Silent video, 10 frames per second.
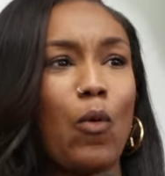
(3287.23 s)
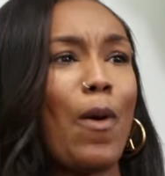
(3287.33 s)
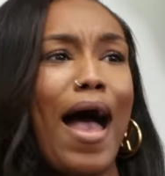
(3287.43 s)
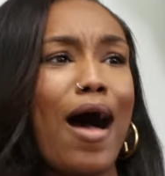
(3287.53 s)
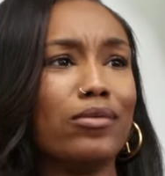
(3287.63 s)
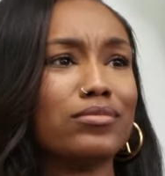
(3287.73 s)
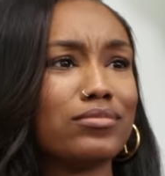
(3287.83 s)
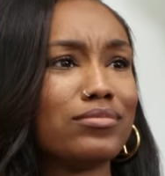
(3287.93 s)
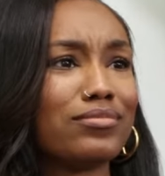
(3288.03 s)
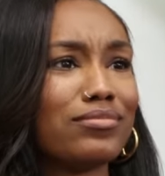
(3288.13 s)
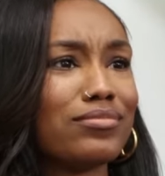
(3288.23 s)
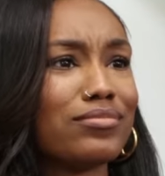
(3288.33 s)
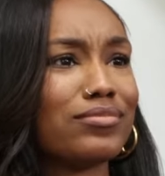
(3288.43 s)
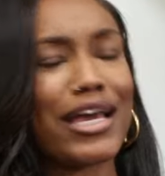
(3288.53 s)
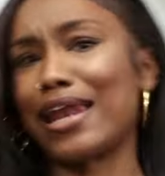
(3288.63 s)
Well,
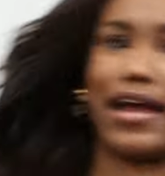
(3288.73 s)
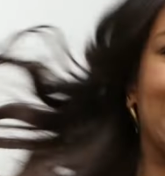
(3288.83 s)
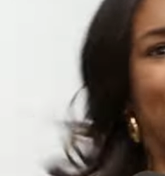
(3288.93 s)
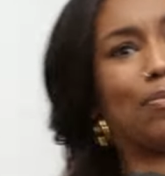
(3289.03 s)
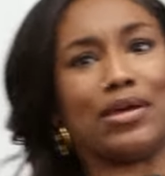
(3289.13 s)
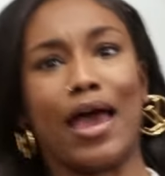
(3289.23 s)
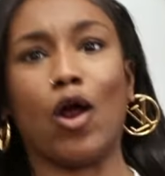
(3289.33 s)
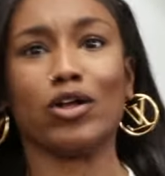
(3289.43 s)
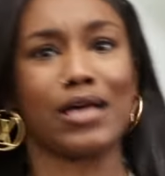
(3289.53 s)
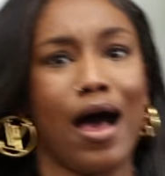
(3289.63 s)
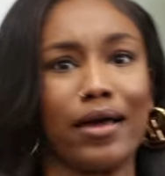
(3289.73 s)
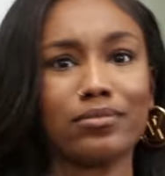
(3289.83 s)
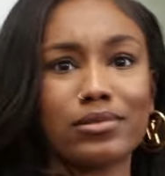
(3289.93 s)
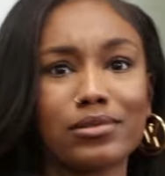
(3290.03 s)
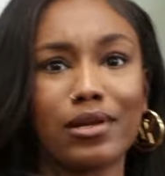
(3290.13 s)
can I keep it P at all
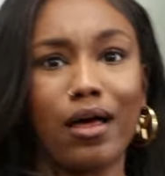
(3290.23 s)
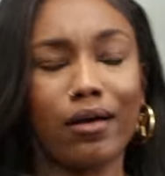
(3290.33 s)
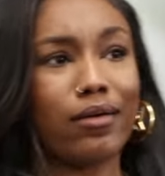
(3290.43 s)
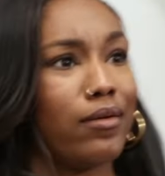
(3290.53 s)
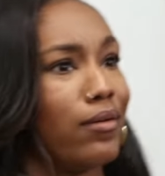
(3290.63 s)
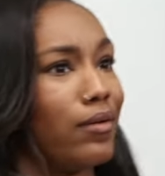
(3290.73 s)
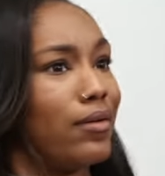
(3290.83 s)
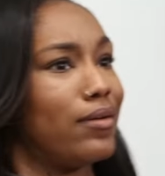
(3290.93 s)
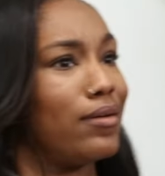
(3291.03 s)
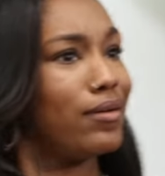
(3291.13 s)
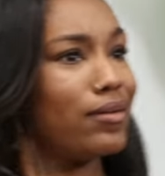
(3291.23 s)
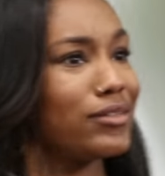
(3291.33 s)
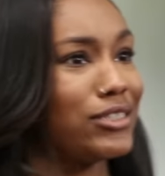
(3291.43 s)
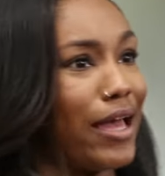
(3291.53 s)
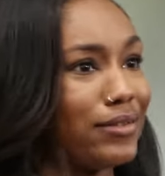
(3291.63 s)
times? Look,
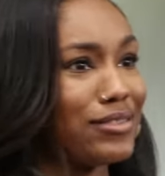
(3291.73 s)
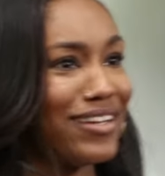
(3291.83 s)
shit.